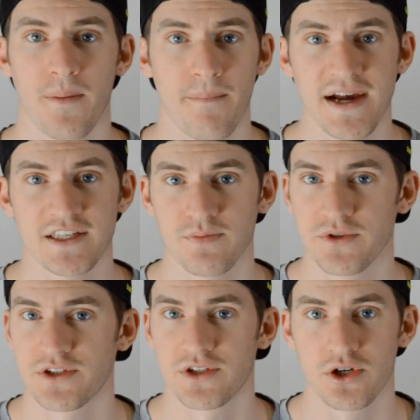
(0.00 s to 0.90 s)

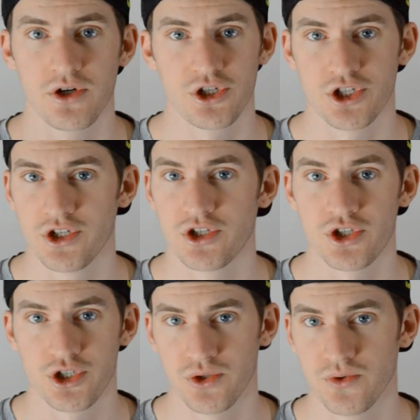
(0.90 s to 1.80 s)
maximalist cushioned
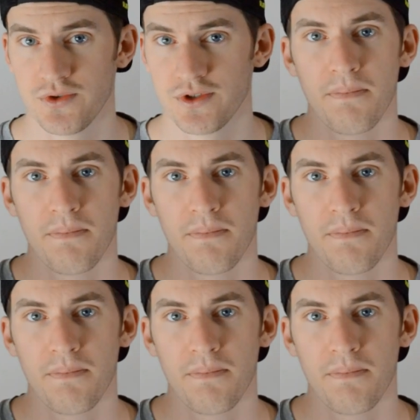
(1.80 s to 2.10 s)
shoes,